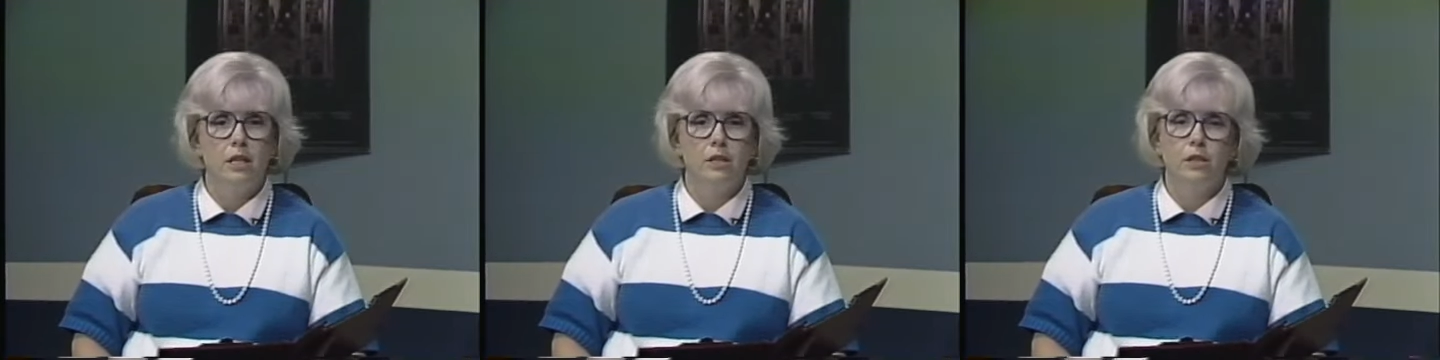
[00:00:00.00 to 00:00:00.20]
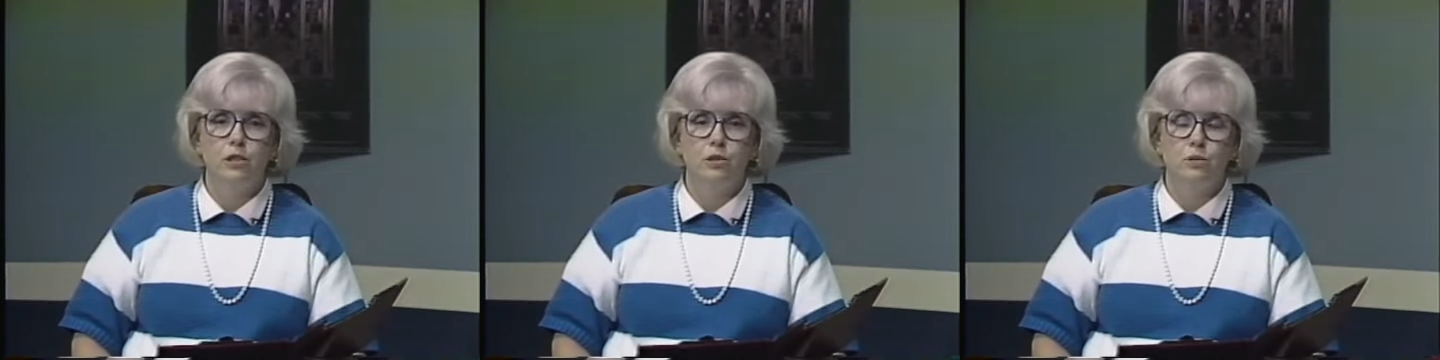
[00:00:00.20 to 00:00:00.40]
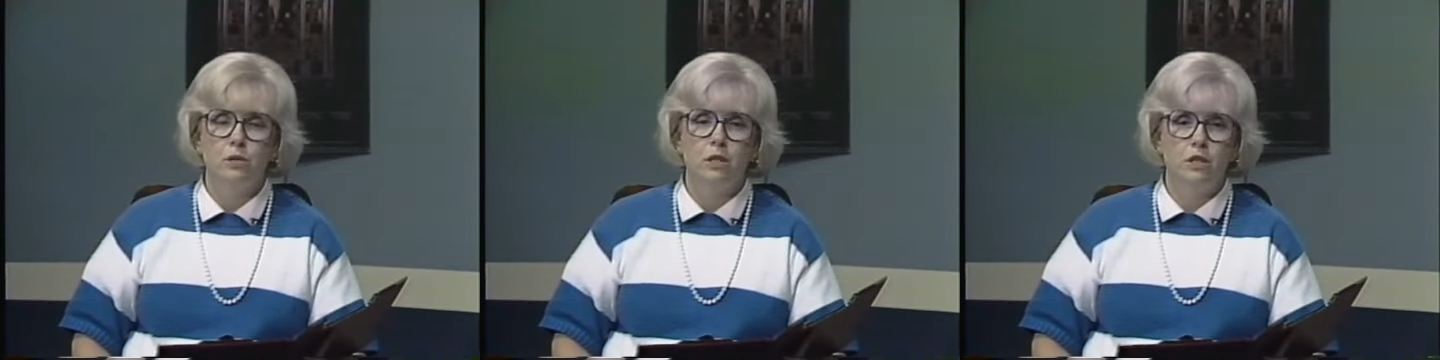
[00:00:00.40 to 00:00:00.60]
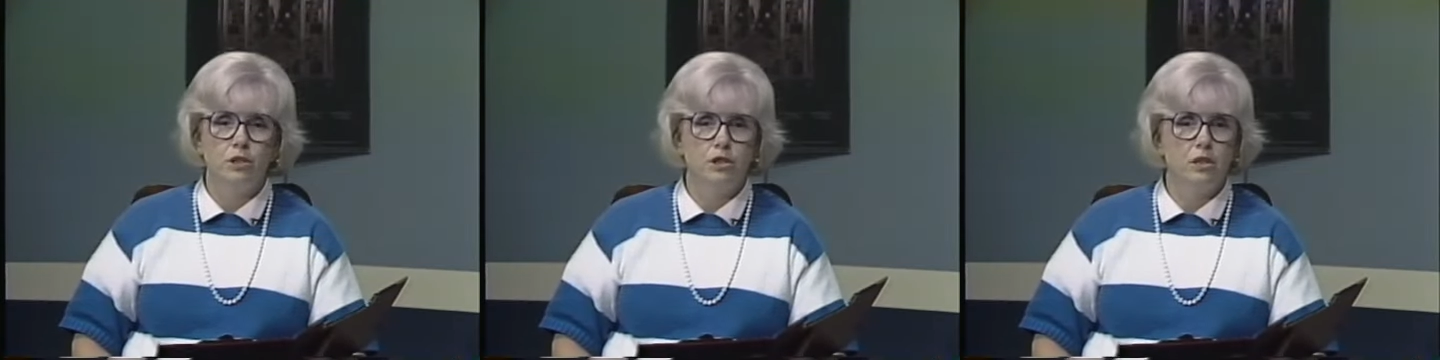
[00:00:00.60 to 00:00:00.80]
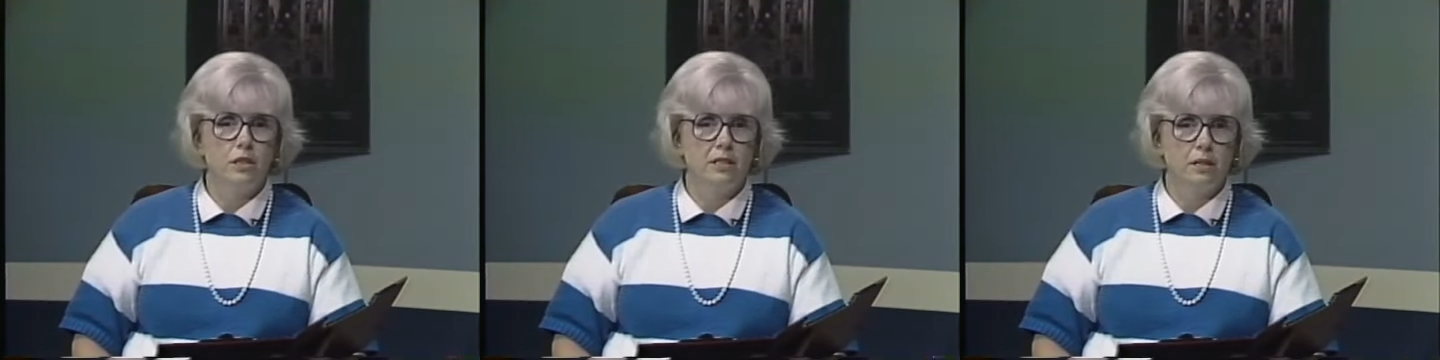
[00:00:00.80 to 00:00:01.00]
This
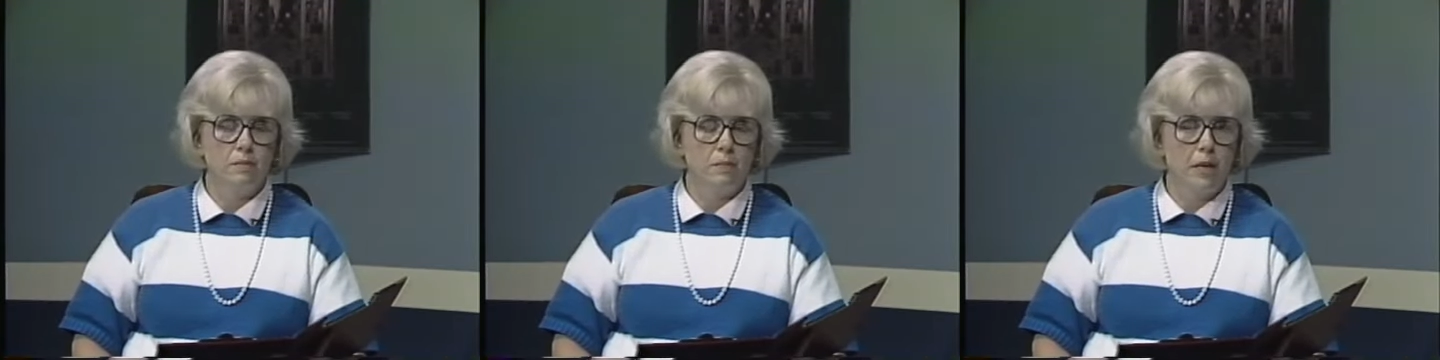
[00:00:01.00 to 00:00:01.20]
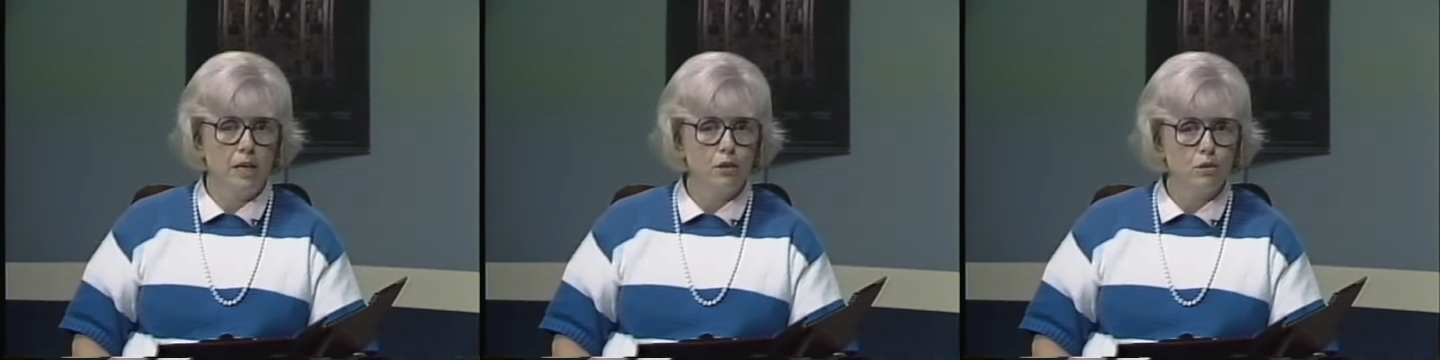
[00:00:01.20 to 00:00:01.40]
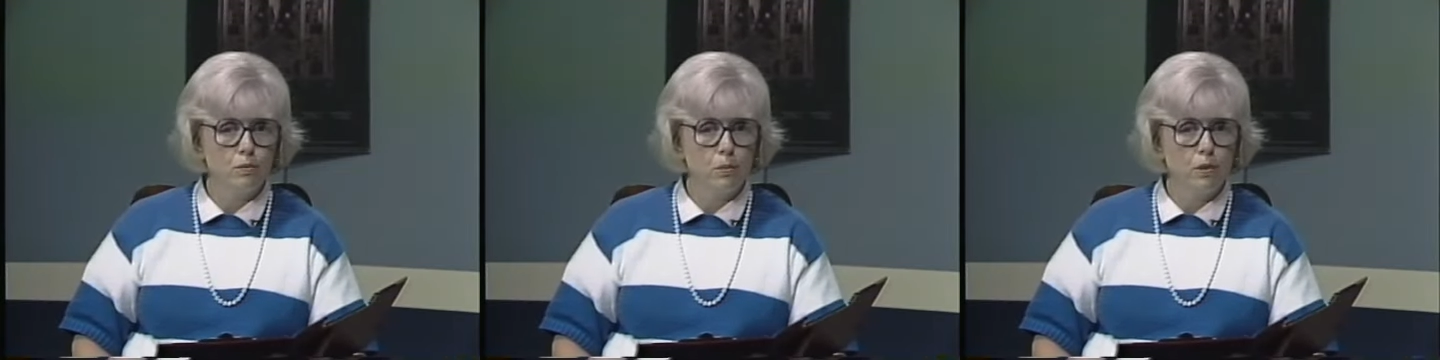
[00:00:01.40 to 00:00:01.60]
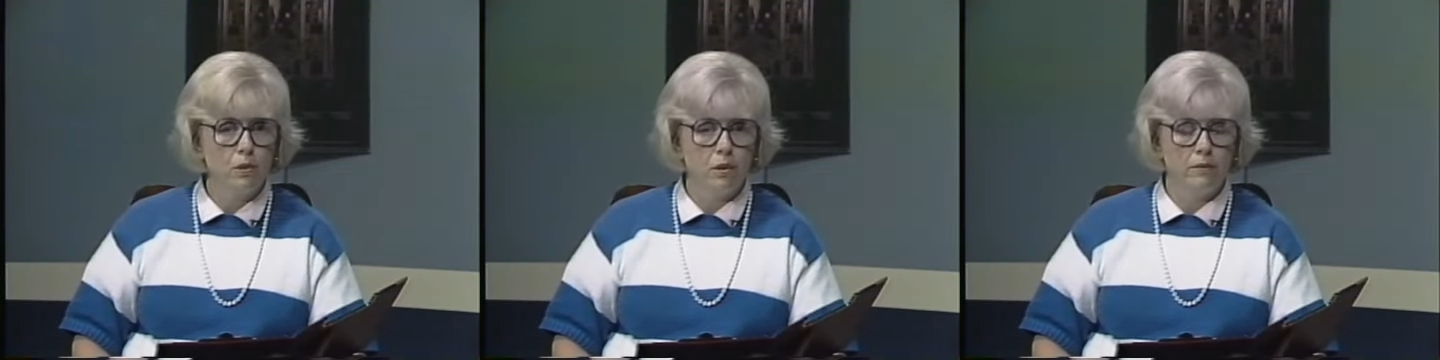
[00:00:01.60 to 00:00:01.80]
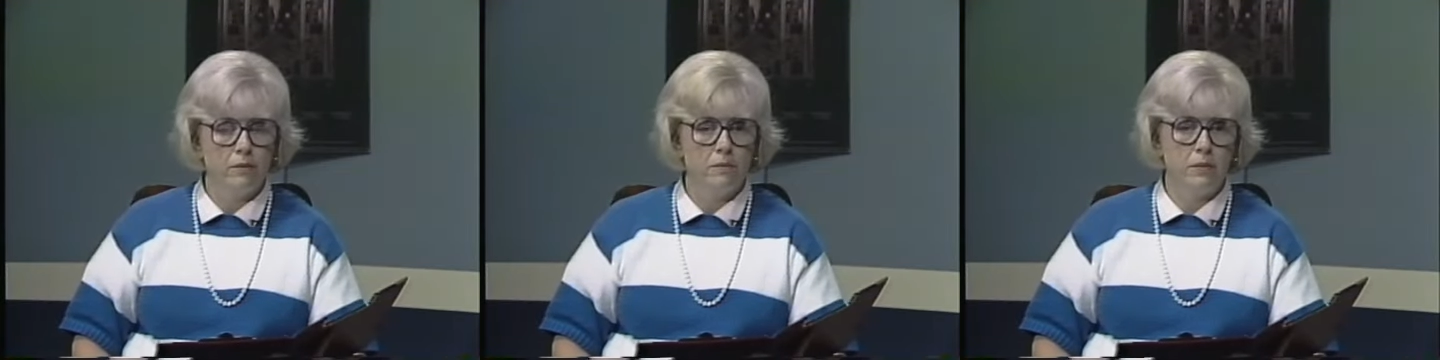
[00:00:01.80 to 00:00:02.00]
tradition is a major
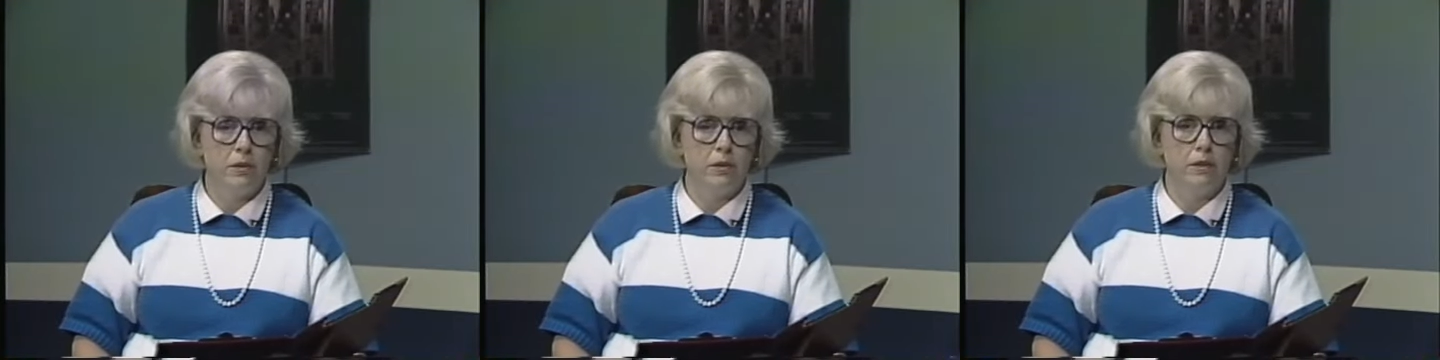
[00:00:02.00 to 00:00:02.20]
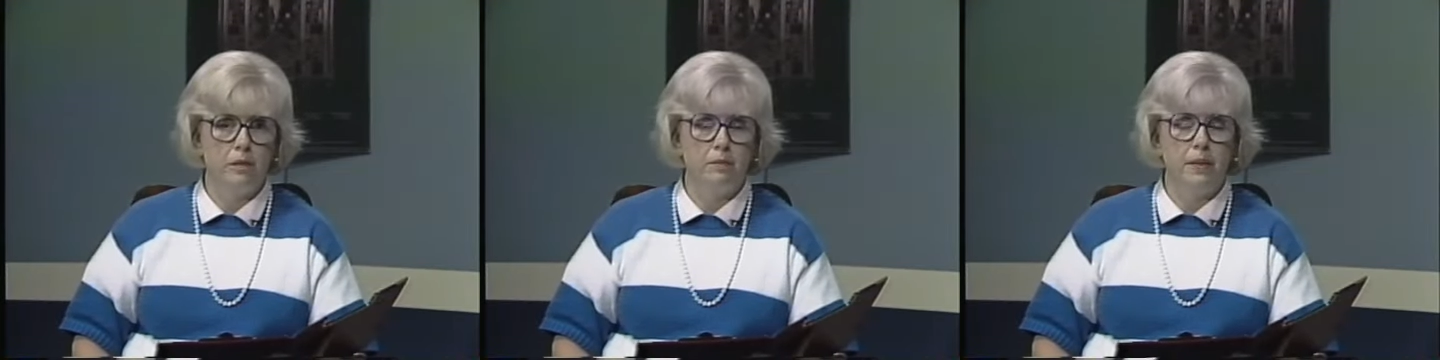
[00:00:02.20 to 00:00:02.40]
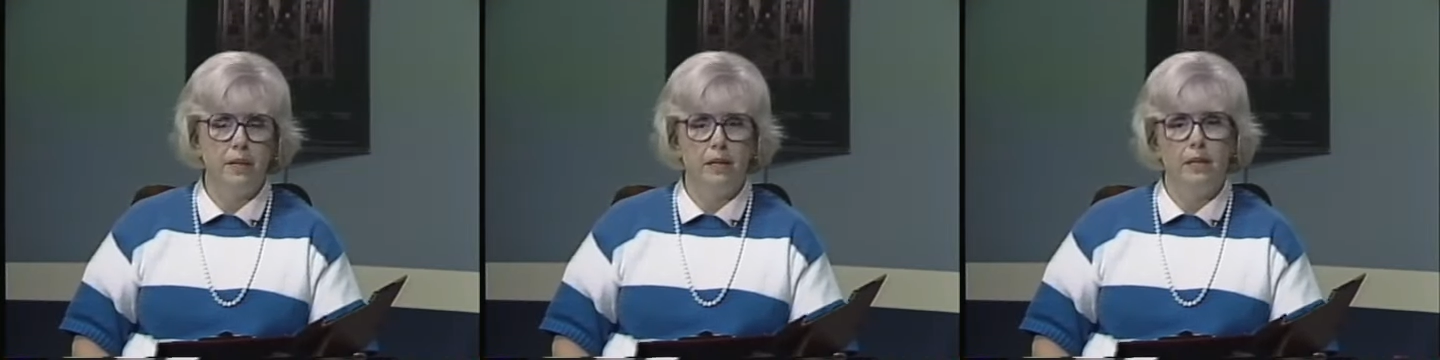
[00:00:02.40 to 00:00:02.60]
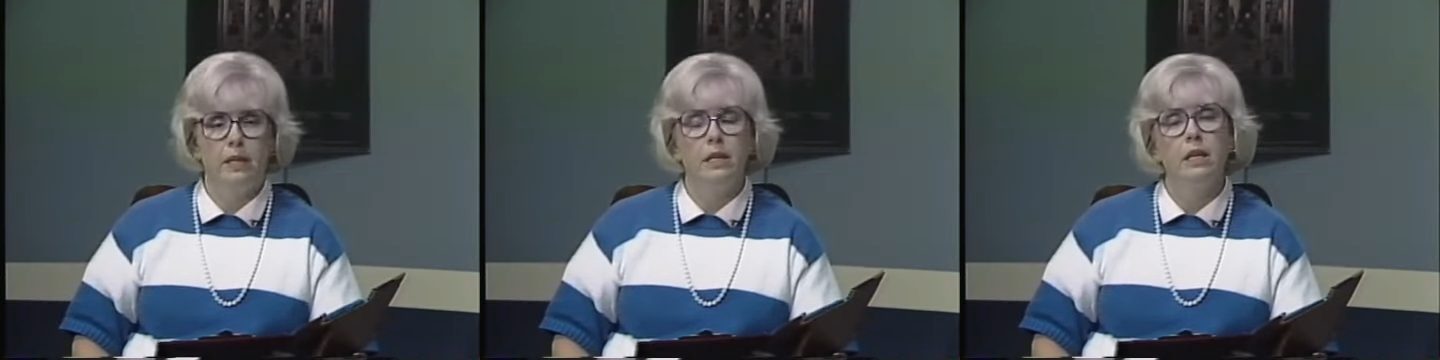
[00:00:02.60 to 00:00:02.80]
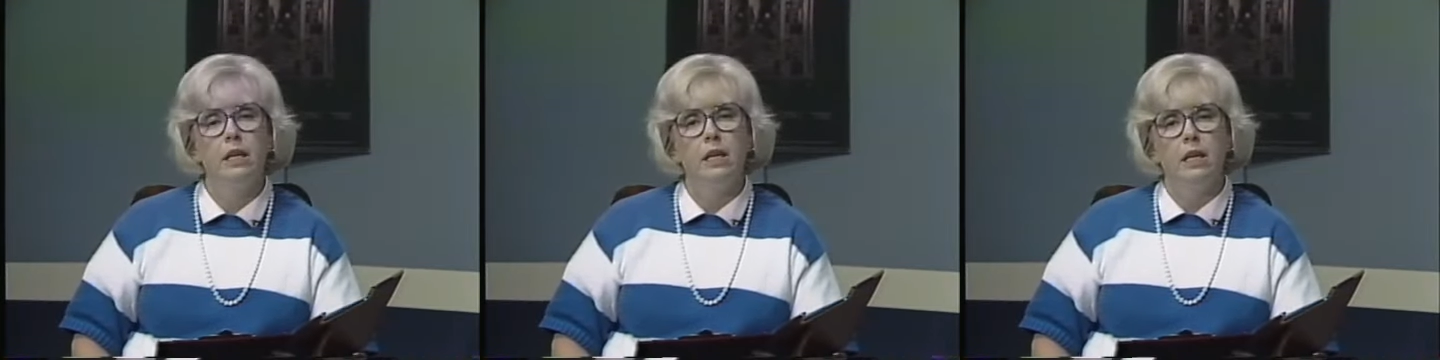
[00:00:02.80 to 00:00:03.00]
part of American
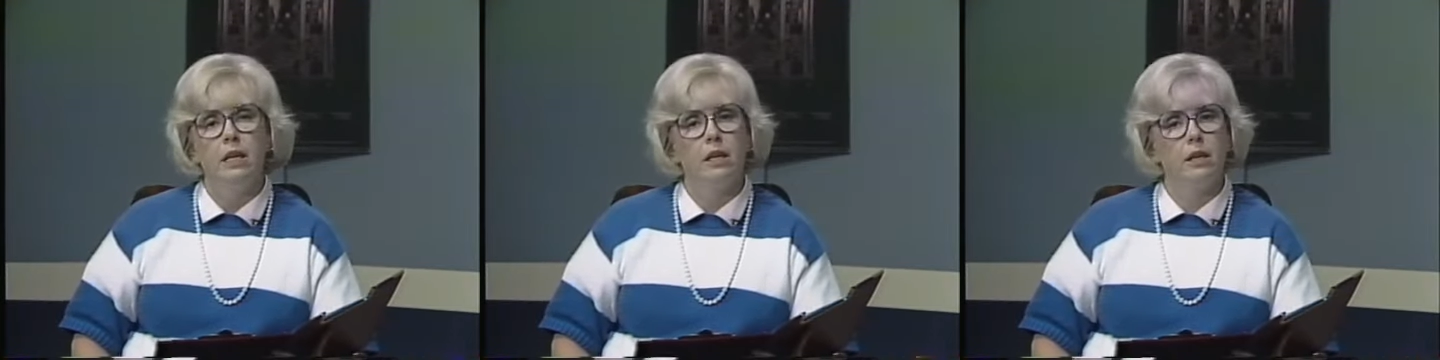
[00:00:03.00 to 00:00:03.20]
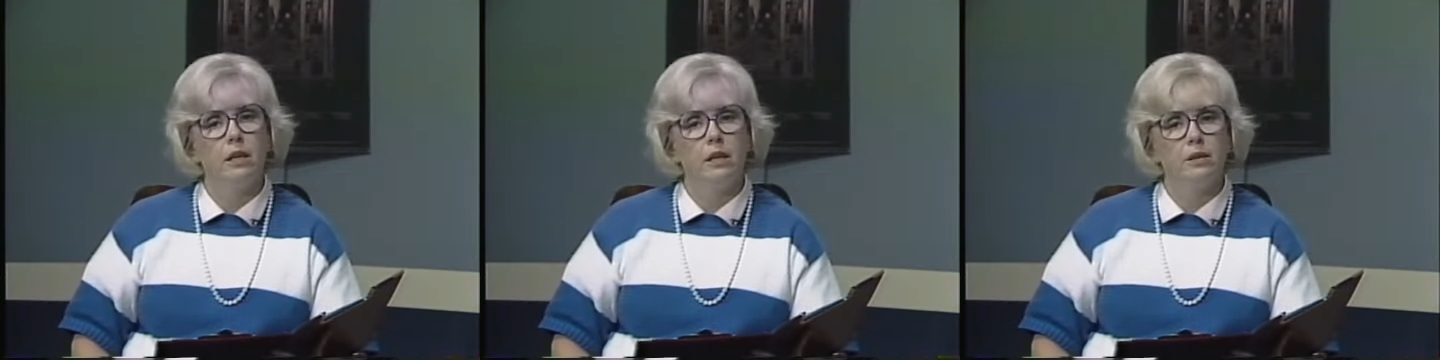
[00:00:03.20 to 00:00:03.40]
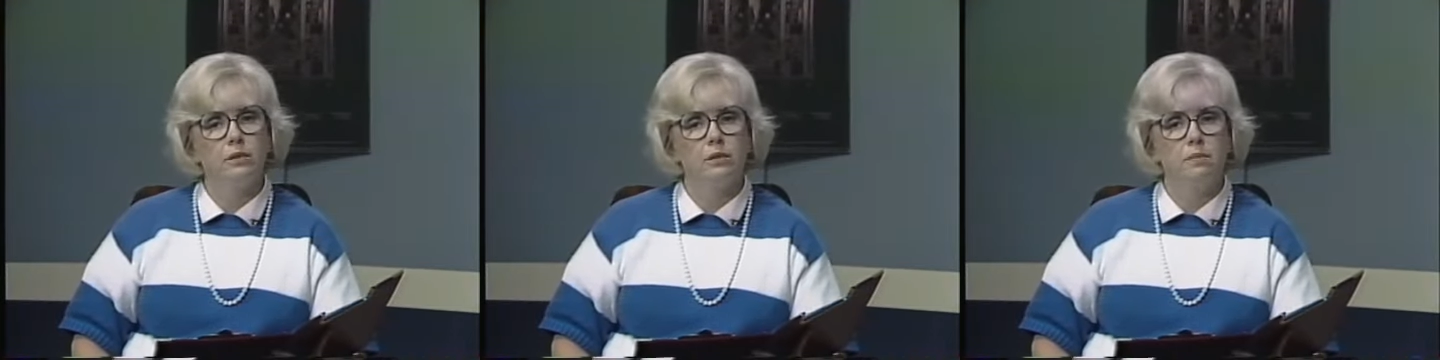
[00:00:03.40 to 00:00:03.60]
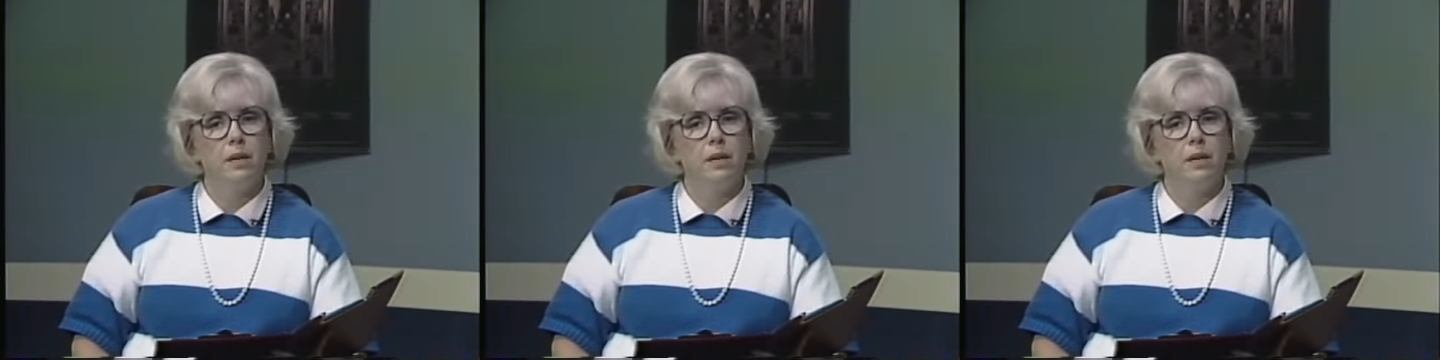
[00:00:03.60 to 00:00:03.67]
painting, and it goes